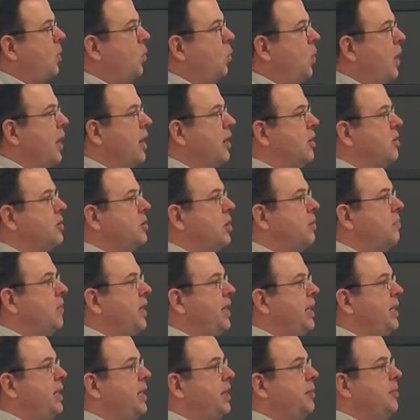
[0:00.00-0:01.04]
Where's our
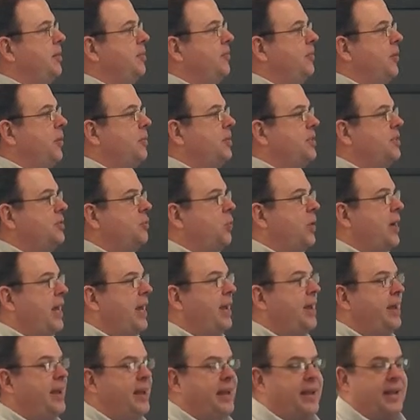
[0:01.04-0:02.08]
money coming from? This is where
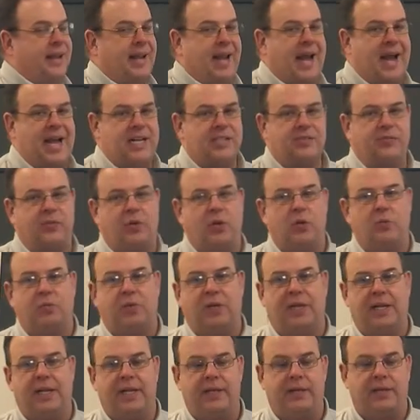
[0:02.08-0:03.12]
that cash flow
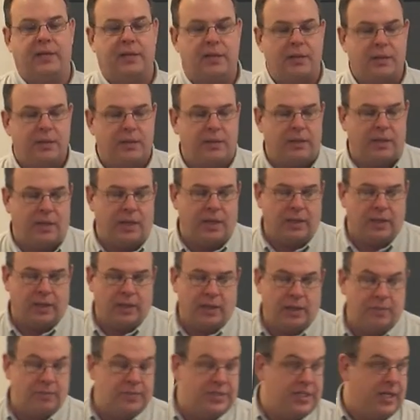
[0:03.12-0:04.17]
plan
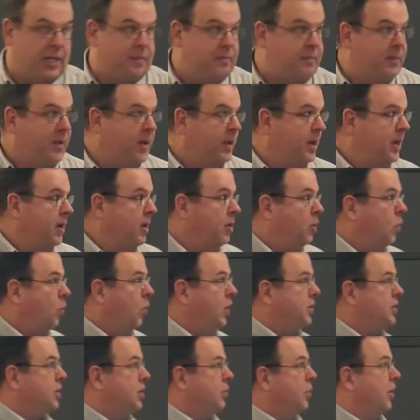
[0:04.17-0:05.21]
comes up.
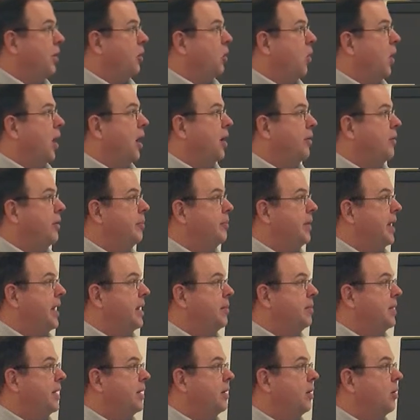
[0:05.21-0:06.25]
What's our required
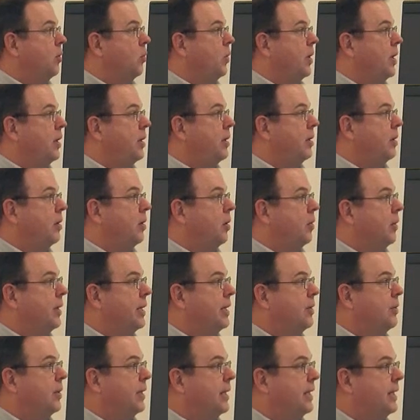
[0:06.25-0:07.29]
repayment? Are we
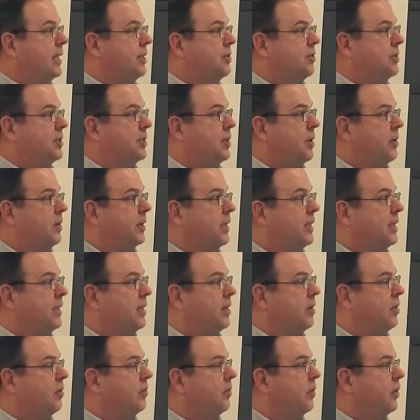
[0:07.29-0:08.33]
doing an interest-only
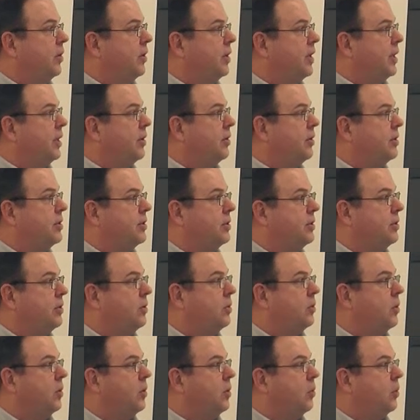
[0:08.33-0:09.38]
deal for a year or
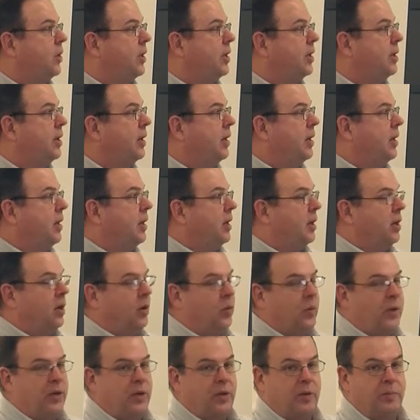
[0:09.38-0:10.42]
two, or
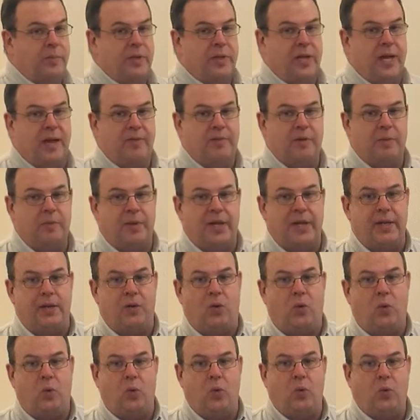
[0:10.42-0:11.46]
are we going to be having to pay the
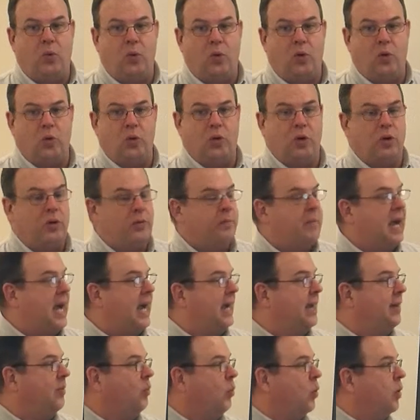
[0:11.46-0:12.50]
whole loan
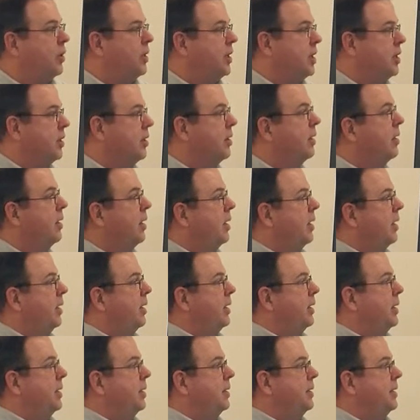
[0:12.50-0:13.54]
back in 1 year?
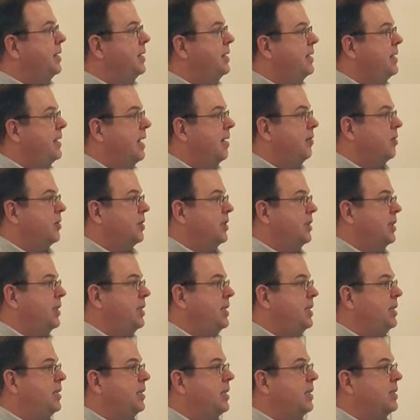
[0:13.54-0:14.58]
The devil's in the
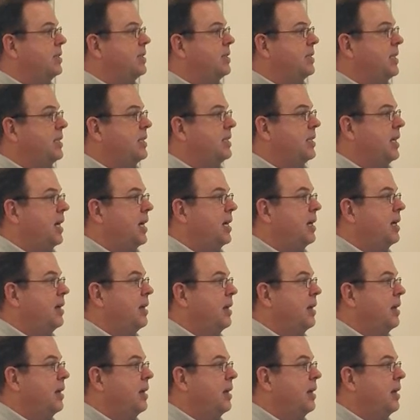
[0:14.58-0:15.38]
details, as they say.